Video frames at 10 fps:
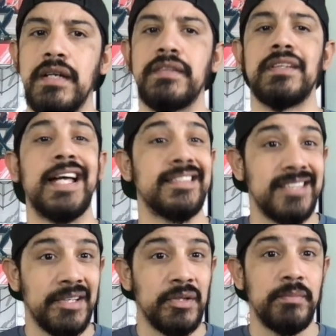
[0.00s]
light
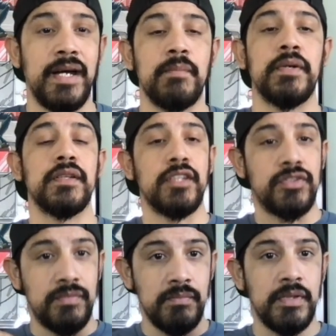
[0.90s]
cycle map, but
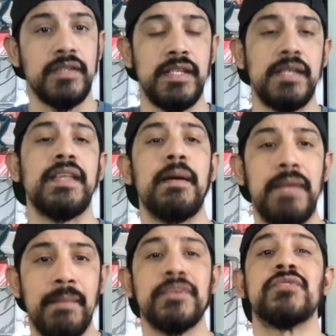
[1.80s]
that
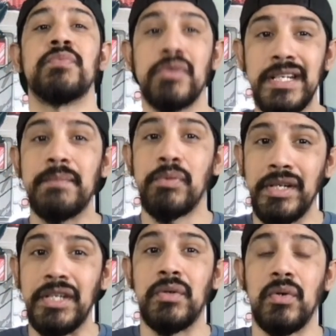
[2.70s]
map is
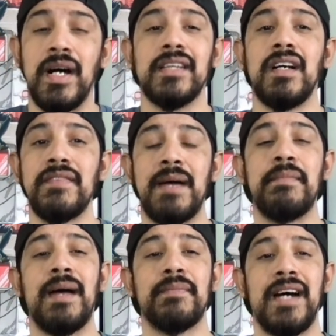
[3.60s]
pretty cool. I love that
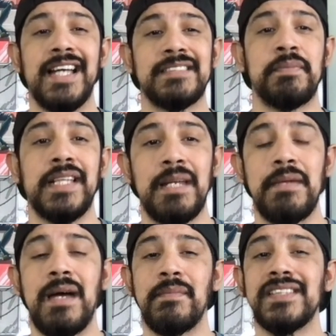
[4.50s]
map. The Ice Planet
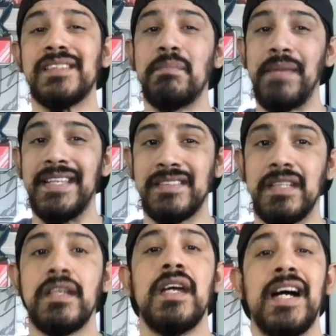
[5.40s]
map is
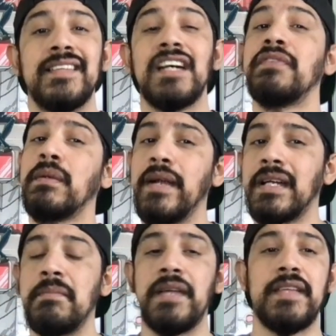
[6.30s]
amazing. I definitely
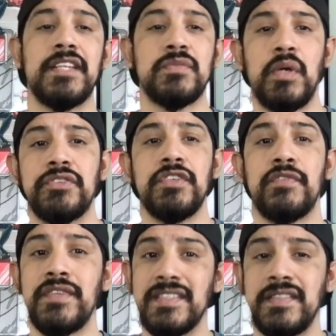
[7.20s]
recommend that as well too
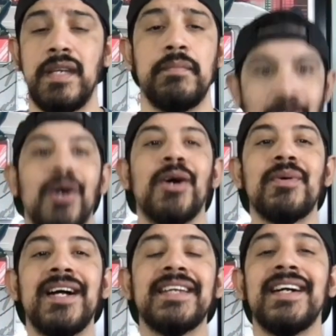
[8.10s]
for this team.
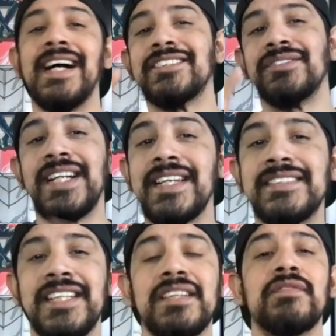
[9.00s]
Alright guys, so that
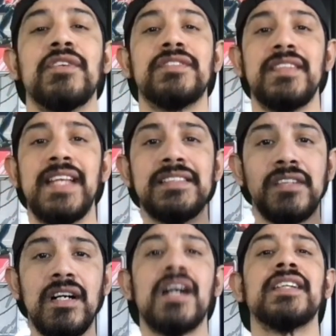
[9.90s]
is it for today's
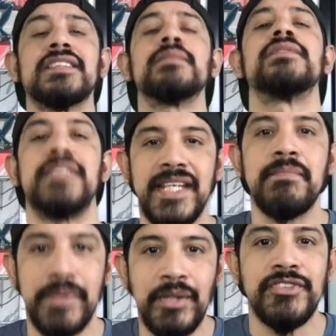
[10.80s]
awesome
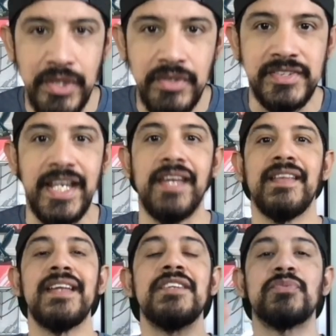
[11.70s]
Team Build Tuesday.
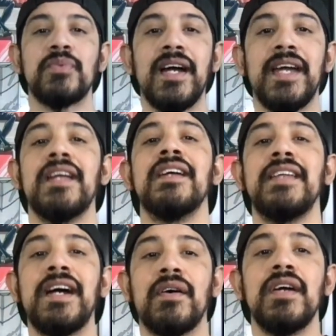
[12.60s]
That is right. Now,